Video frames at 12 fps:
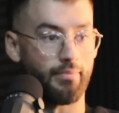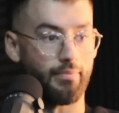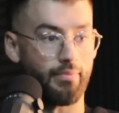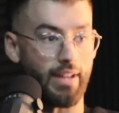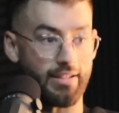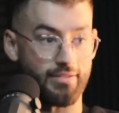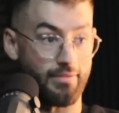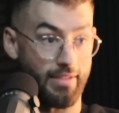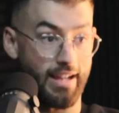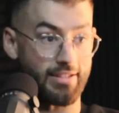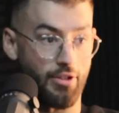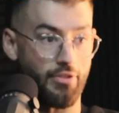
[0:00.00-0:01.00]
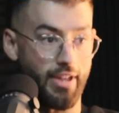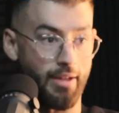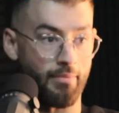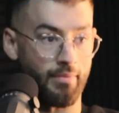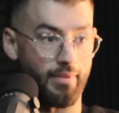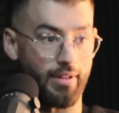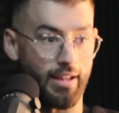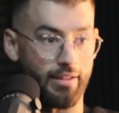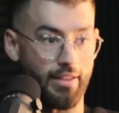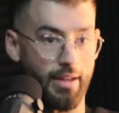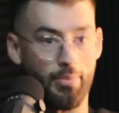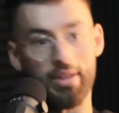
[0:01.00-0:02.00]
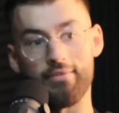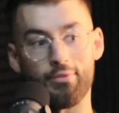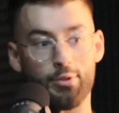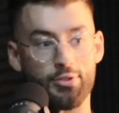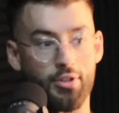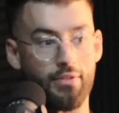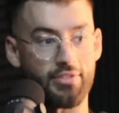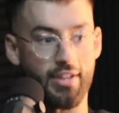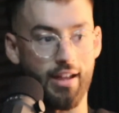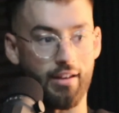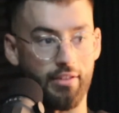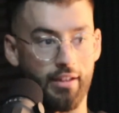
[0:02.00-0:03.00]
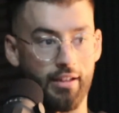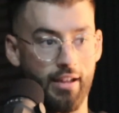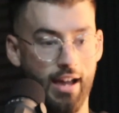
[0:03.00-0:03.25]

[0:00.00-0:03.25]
that's on them. Like, they're paying for a service kind of thing.